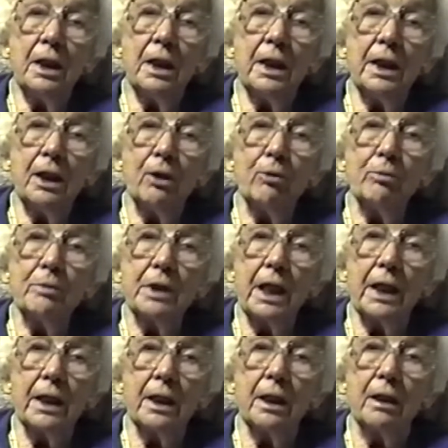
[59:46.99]
he opened
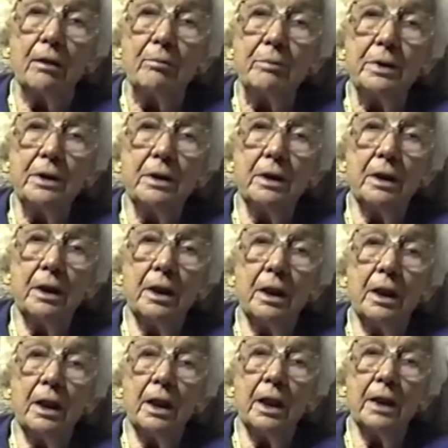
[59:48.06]
that up,
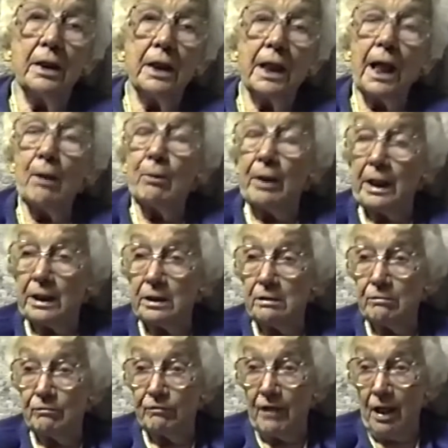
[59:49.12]
and he got where he
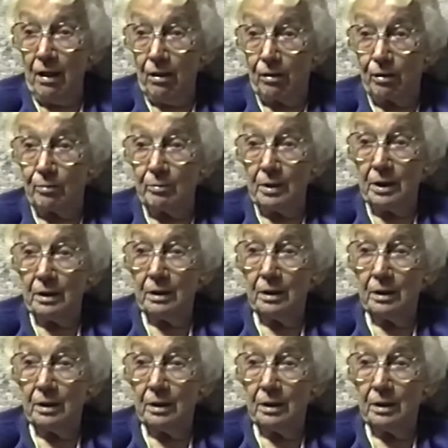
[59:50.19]
couldn't farm.